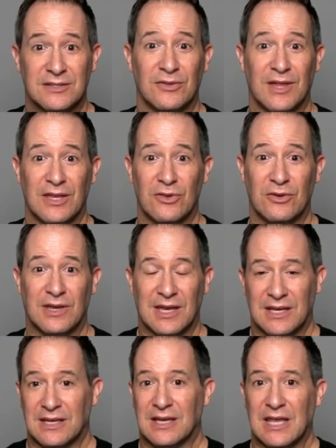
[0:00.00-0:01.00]
so that you
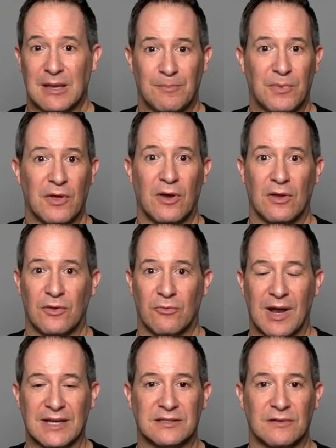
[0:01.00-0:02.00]
can keep the
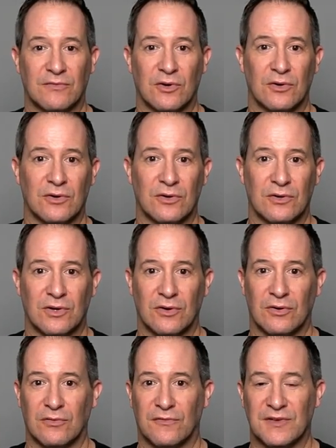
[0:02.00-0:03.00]
rest of
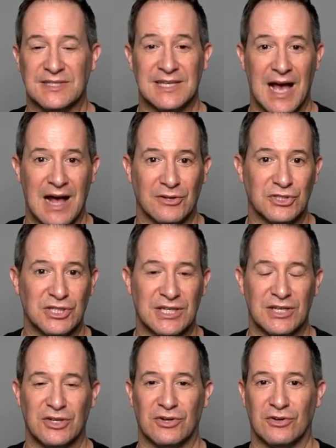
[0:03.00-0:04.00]
your
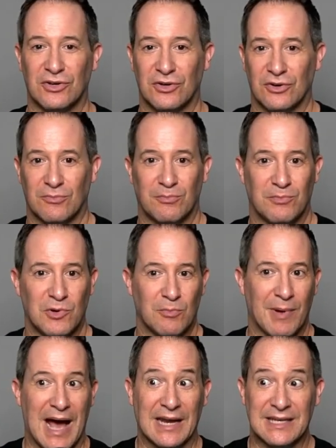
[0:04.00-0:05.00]
physiology and your
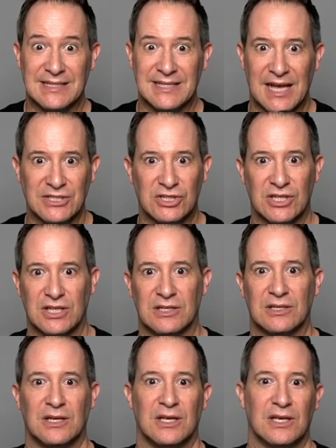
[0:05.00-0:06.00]
body
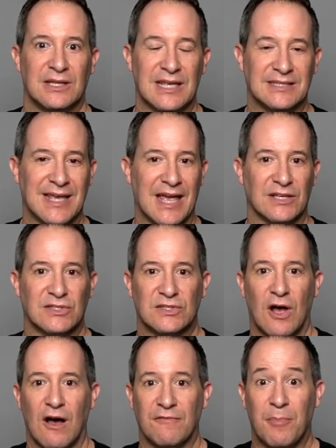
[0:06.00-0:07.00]
tension. They say a
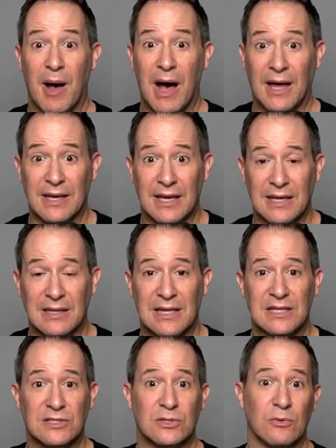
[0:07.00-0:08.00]
soft body
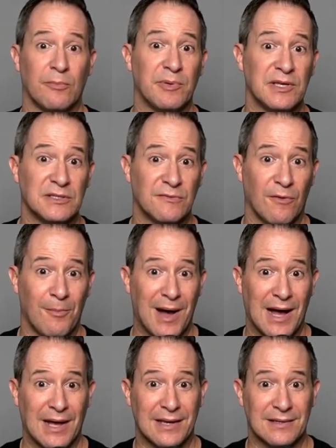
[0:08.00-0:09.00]
leads to a peaceful
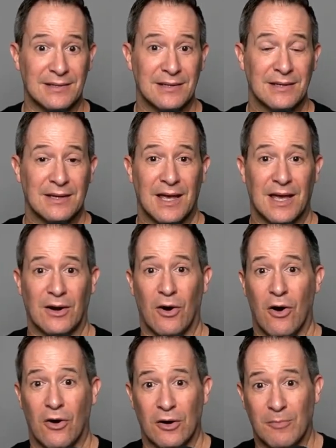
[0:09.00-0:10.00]
mind, and a
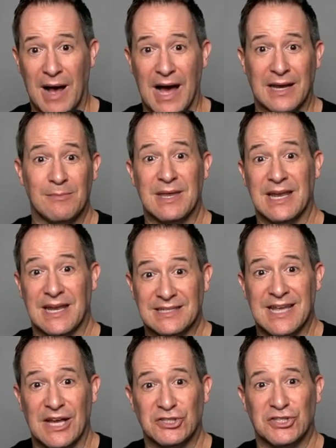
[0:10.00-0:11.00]
hard body,
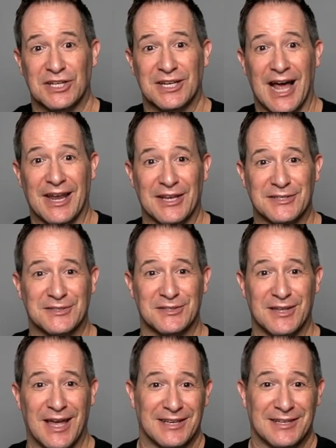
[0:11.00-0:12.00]
meaning tension, not
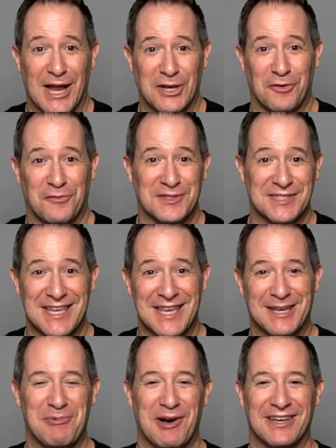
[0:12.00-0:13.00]
necessarily like not your
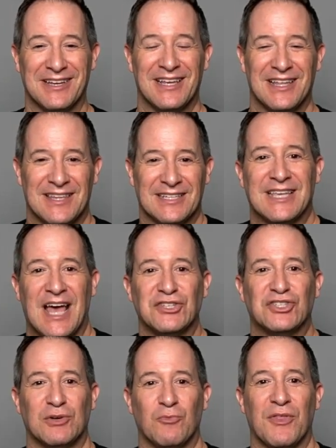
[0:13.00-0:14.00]
physique, but the
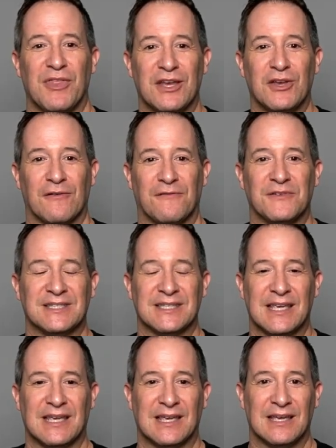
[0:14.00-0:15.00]
tension within your
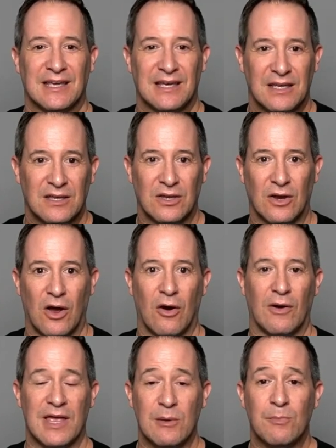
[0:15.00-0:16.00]
physique, you
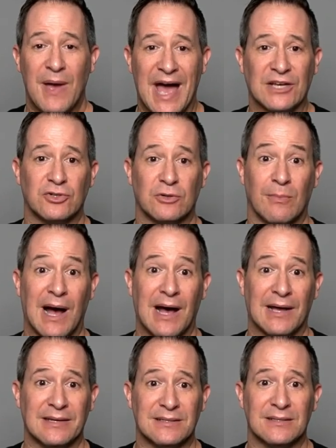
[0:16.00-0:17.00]
know, impact your
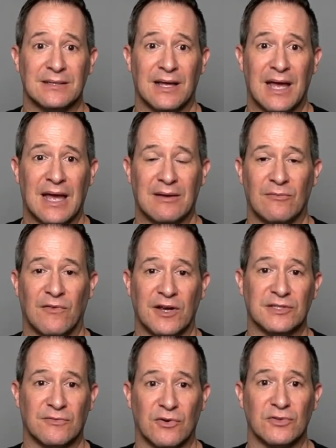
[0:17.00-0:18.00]
mind and vice